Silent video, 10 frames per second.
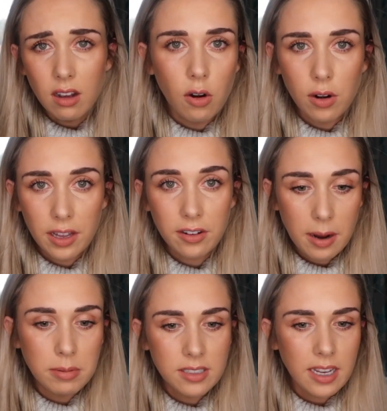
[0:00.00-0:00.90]
or like they're
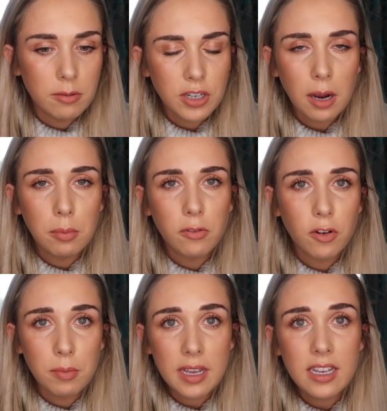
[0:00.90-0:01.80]
able to stay on track. But
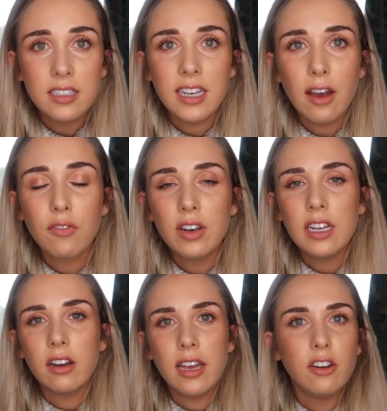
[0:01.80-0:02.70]
for me,
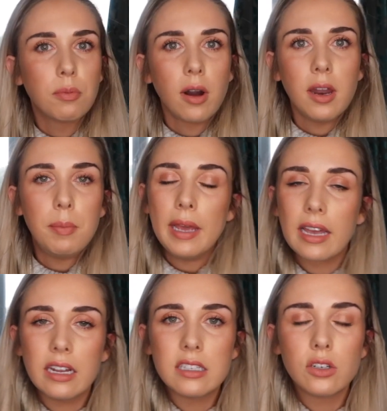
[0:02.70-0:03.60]
definitely I end up kind of
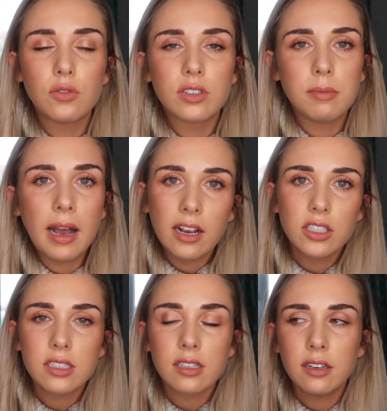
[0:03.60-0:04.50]
picking at stuff because I'm
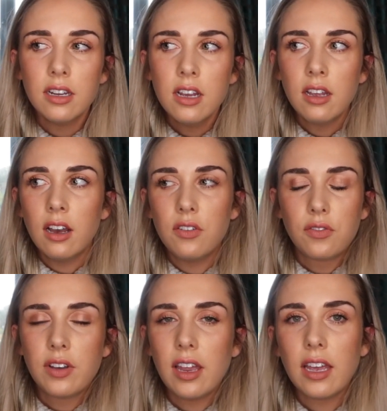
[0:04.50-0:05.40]
anxious and I
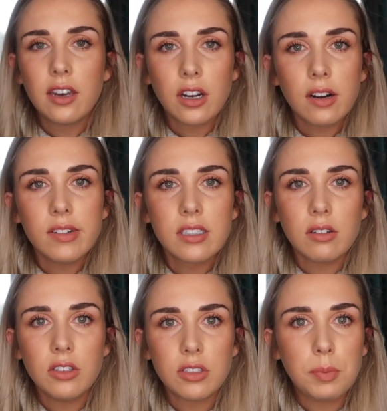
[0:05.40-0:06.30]
get like nervous,
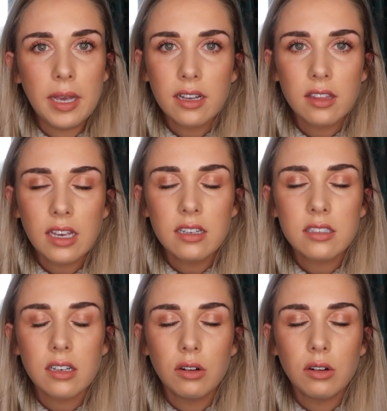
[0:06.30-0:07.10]
so I just pick at things.